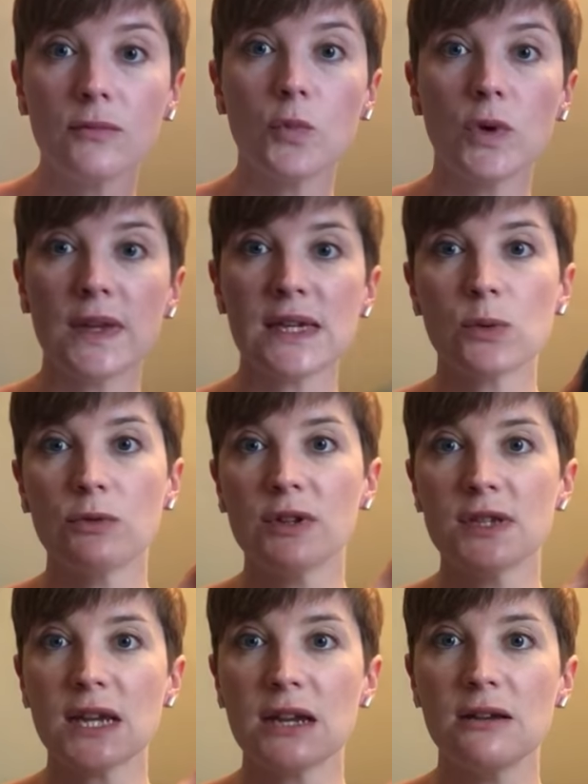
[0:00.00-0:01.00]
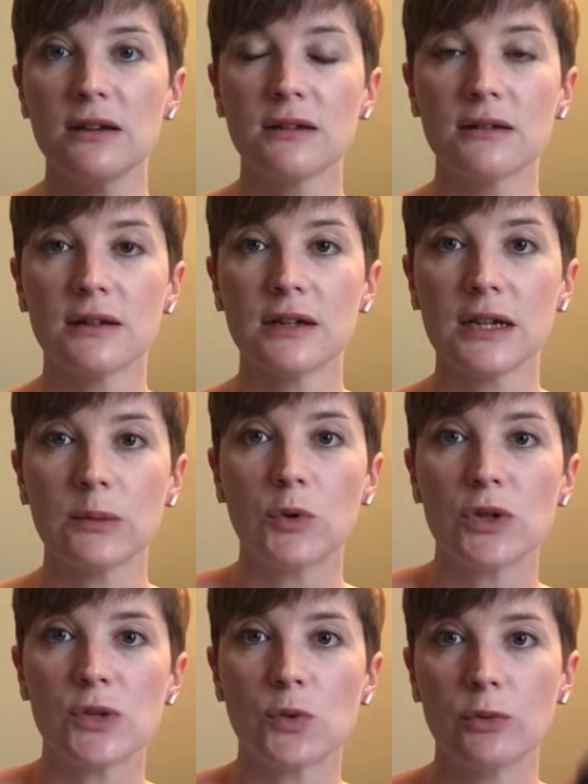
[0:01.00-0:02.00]
When this one runs out, I'm
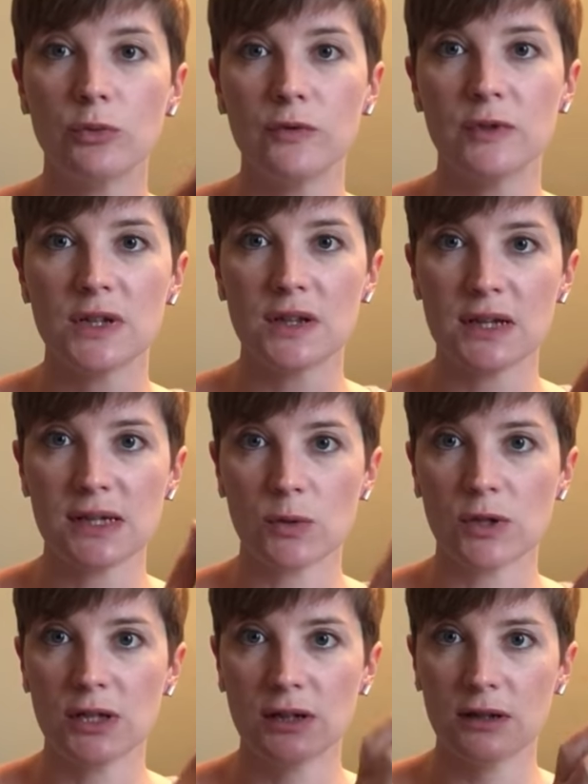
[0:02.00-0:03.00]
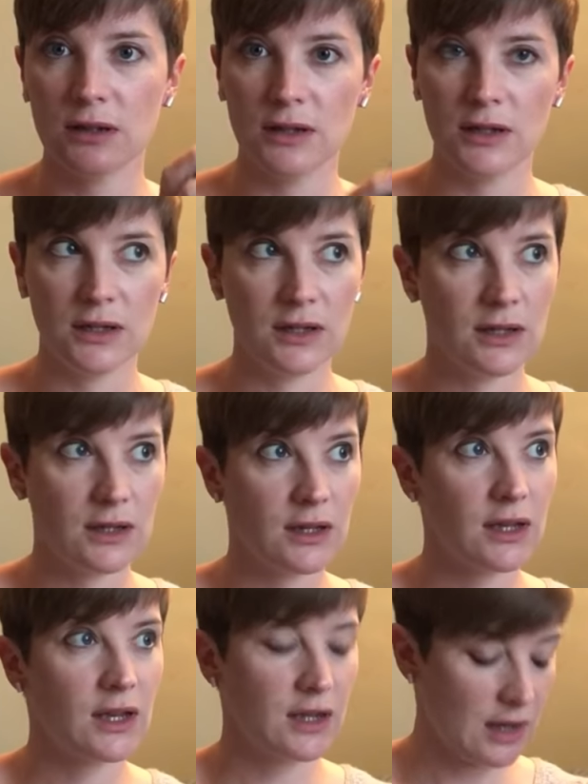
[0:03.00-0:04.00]
going to swap over to this one
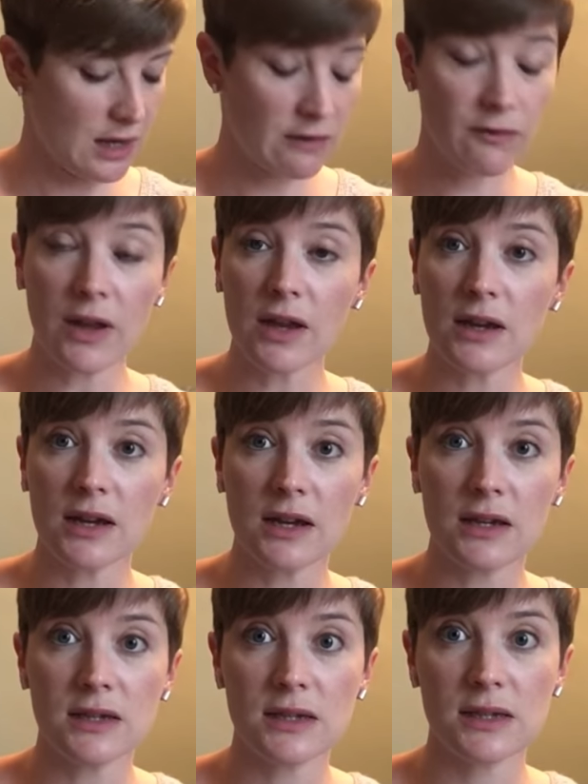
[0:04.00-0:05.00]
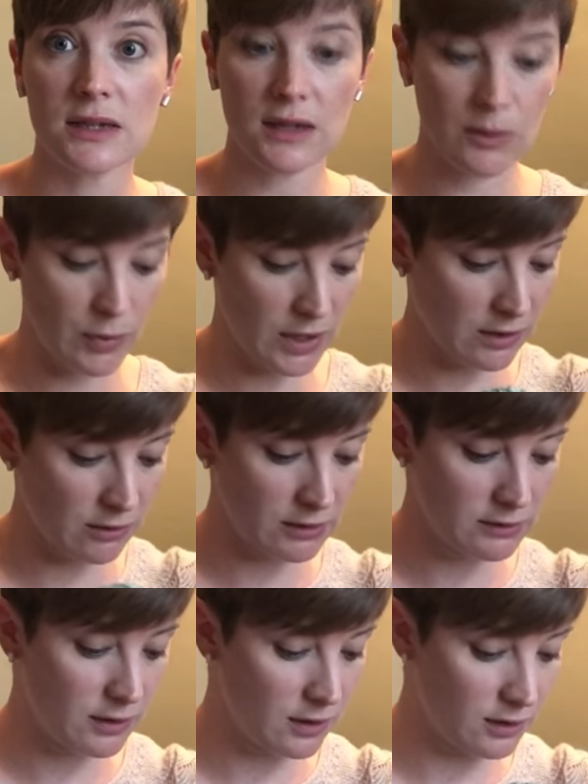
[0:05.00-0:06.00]
and have it as a
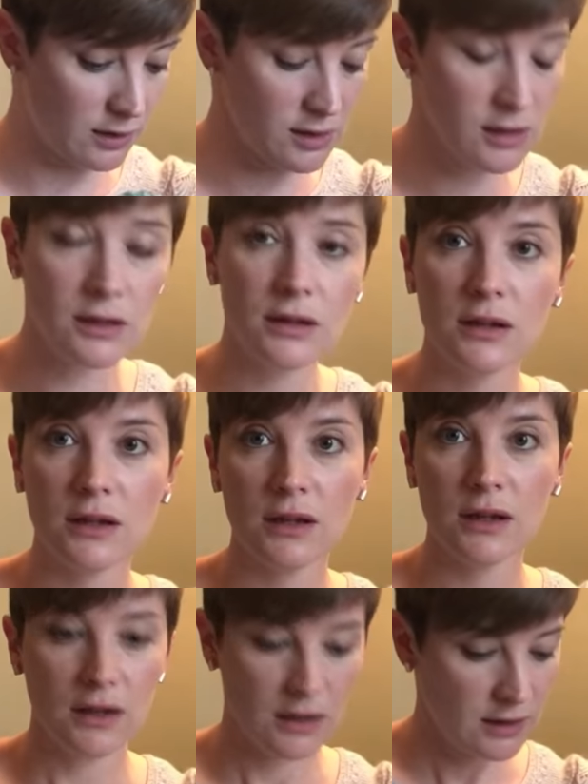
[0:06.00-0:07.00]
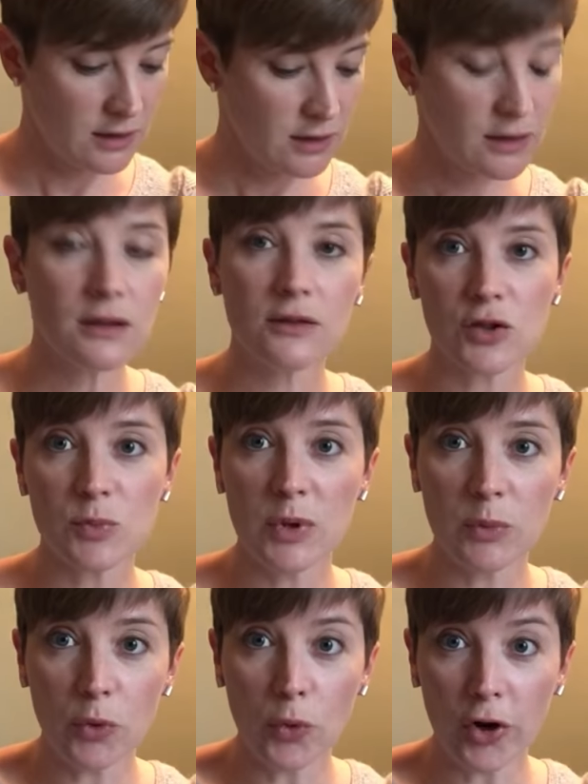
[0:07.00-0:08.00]
background colour. There's
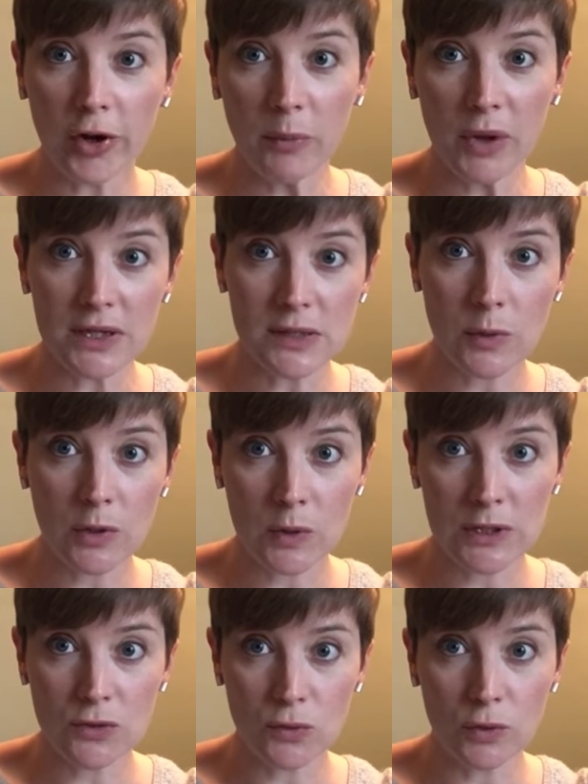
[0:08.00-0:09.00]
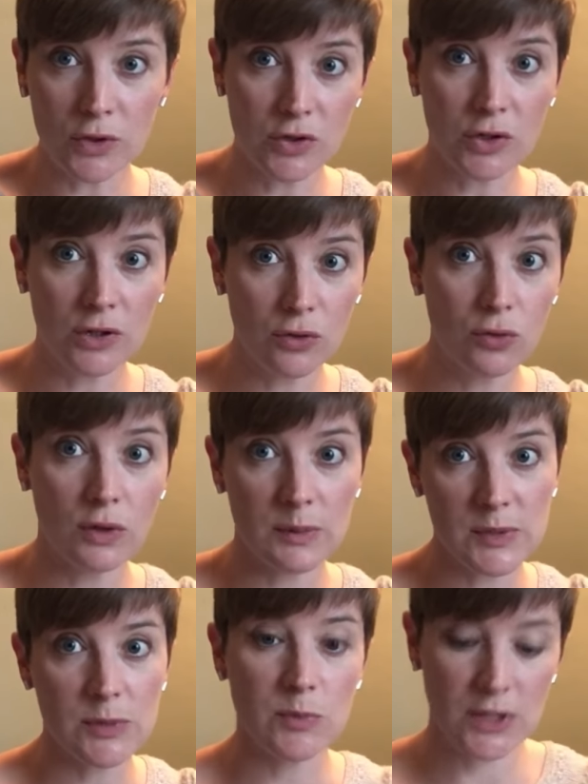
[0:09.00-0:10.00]
people walking past my window wondering who
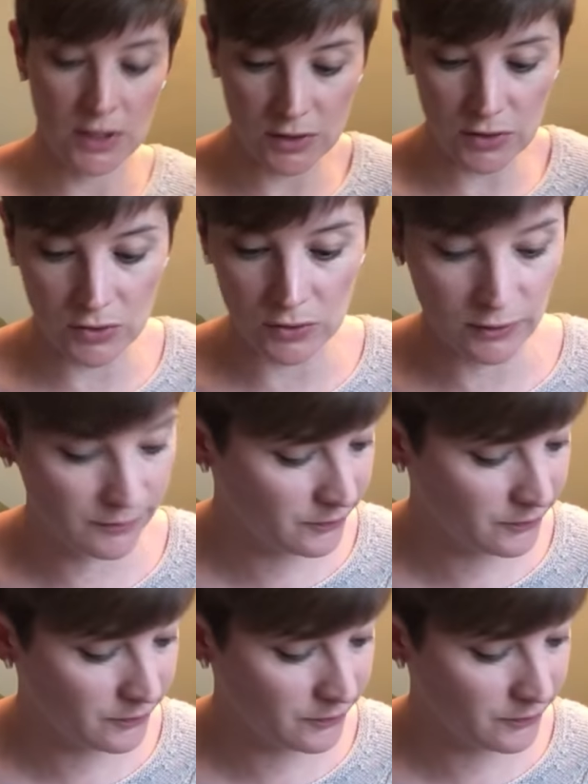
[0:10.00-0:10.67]
I'm speaking to.